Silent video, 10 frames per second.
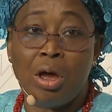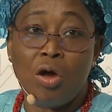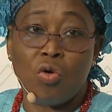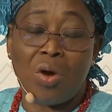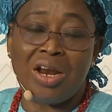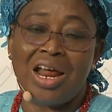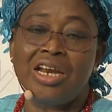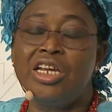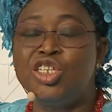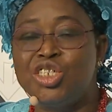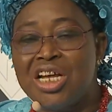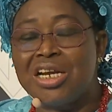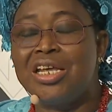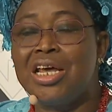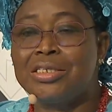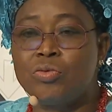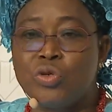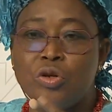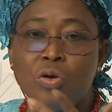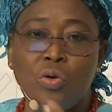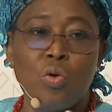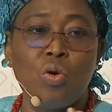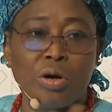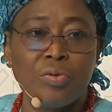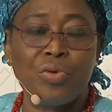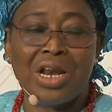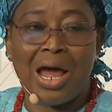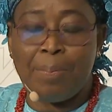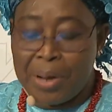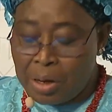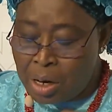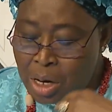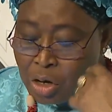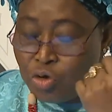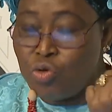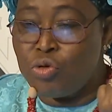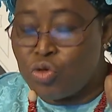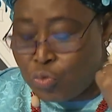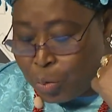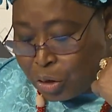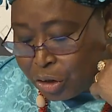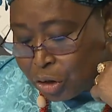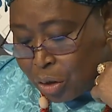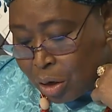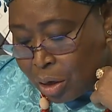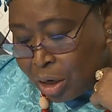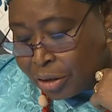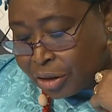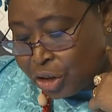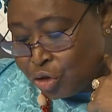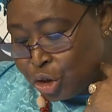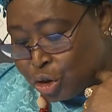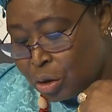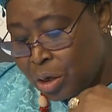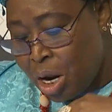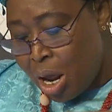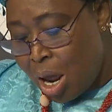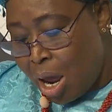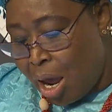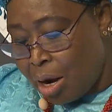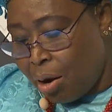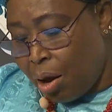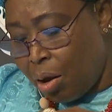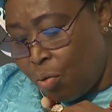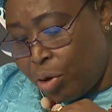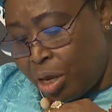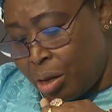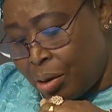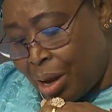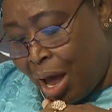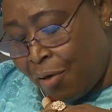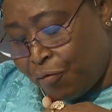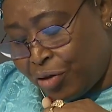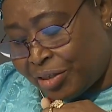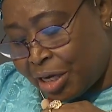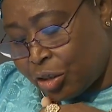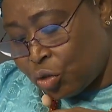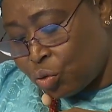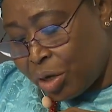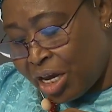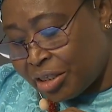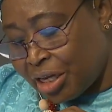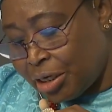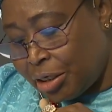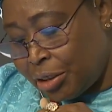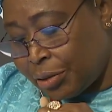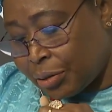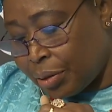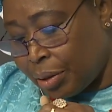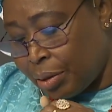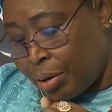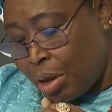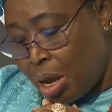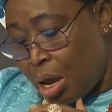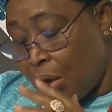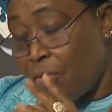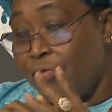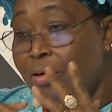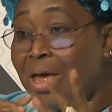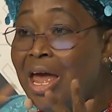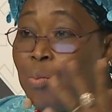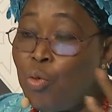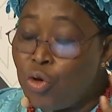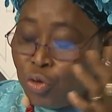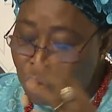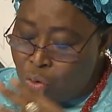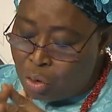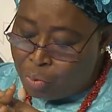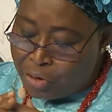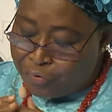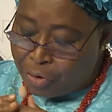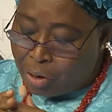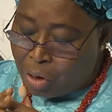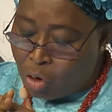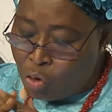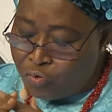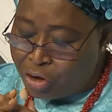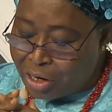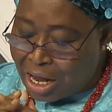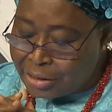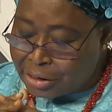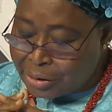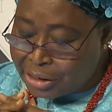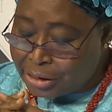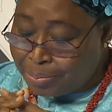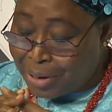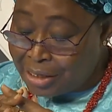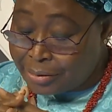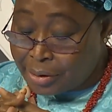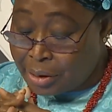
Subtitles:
Rwanda, Niger. Yes, we don't know what will happen due to political situation. And we envisage to extend this the MOU with other countries, but